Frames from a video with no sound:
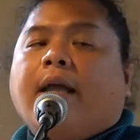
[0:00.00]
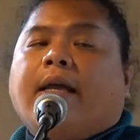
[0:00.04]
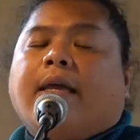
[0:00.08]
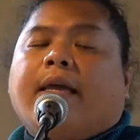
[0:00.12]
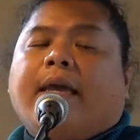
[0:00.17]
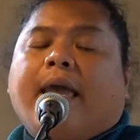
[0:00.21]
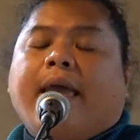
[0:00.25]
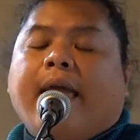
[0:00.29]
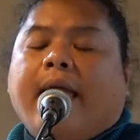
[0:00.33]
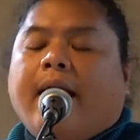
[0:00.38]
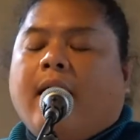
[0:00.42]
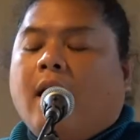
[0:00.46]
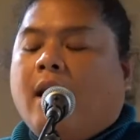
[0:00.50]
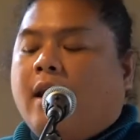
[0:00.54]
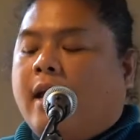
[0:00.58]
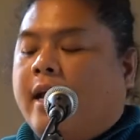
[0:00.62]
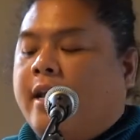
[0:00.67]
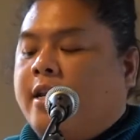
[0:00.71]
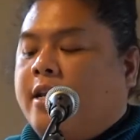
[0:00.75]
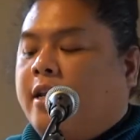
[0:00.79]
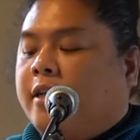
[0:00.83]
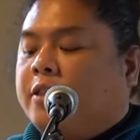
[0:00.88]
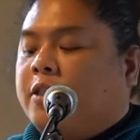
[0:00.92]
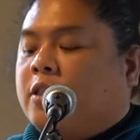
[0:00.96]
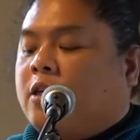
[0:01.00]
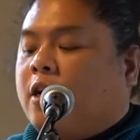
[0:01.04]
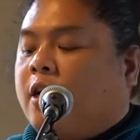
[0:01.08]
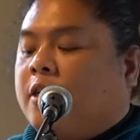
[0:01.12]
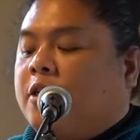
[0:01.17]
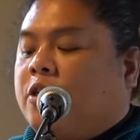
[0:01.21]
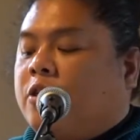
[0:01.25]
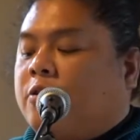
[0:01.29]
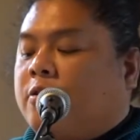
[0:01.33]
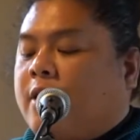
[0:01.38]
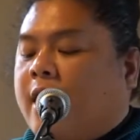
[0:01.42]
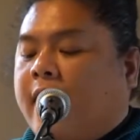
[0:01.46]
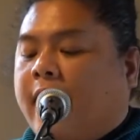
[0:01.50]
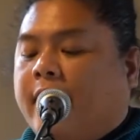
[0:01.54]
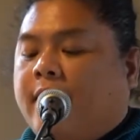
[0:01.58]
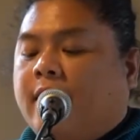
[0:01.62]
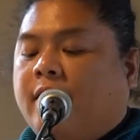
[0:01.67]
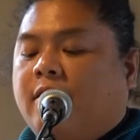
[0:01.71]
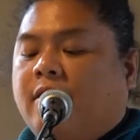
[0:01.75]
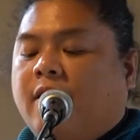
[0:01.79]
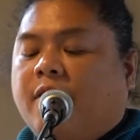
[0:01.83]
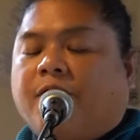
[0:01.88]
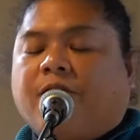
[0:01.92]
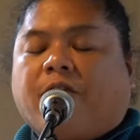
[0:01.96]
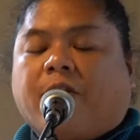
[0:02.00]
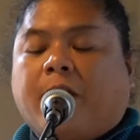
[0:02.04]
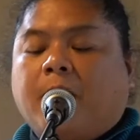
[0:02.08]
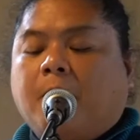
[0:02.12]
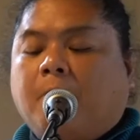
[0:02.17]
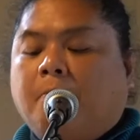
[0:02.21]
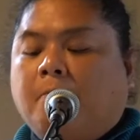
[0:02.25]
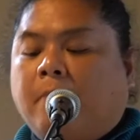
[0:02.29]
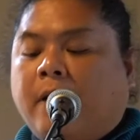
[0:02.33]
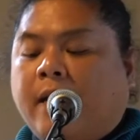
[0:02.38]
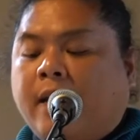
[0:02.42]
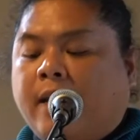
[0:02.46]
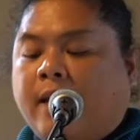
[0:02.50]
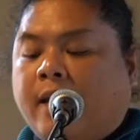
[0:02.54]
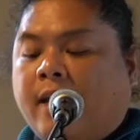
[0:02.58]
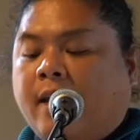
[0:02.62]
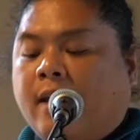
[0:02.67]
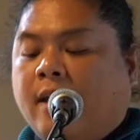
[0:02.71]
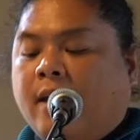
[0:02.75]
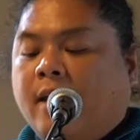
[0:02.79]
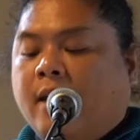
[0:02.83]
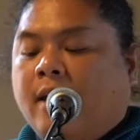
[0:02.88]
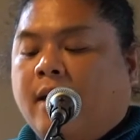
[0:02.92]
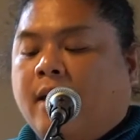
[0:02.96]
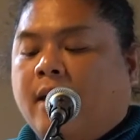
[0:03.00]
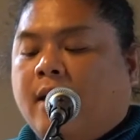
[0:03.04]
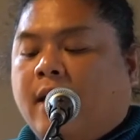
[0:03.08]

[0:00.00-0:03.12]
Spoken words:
Kill in this country had a different meaning.